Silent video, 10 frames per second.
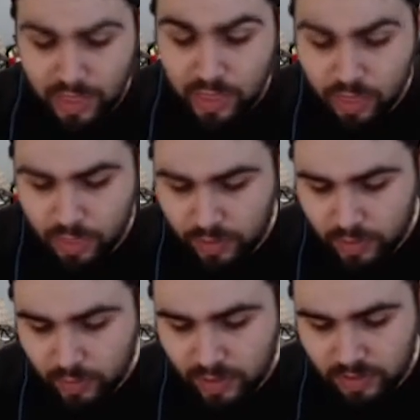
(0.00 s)
3
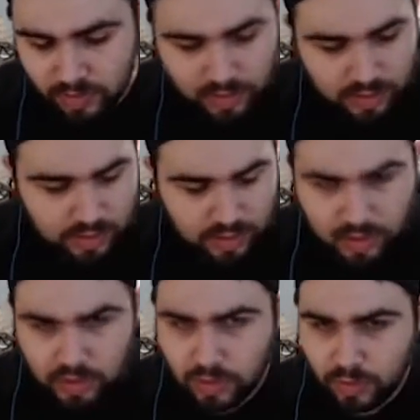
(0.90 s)
Strix.
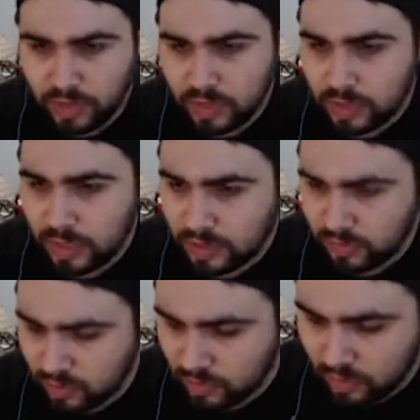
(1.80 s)
So thank you guys
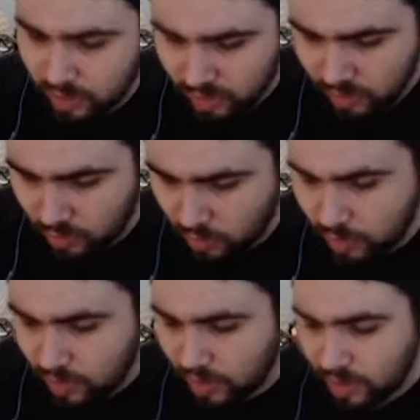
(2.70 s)
for tuning in. I
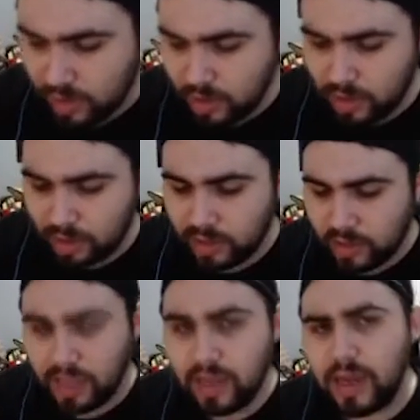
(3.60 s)
hope you like
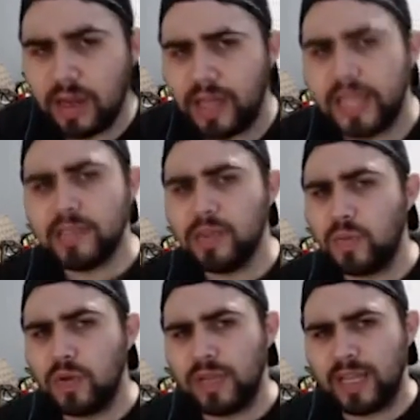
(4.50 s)
that. I guess I'll put like a